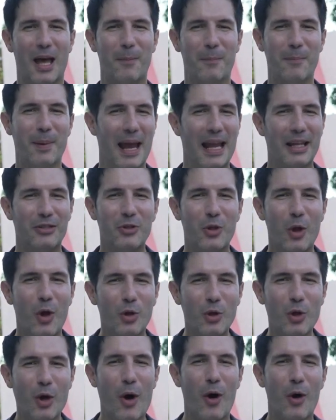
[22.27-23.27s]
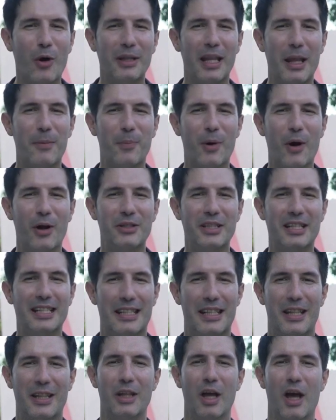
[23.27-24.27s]
Make sure you only
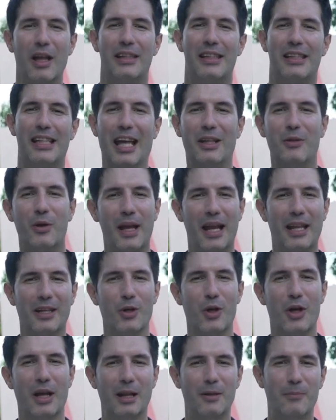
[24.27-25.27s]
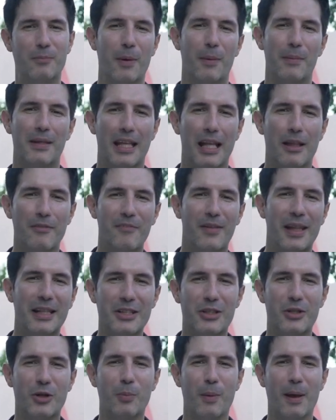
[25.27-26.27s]
purchase the Loss Generator from the
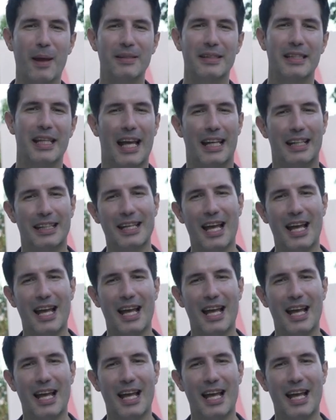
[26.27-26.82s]
official website.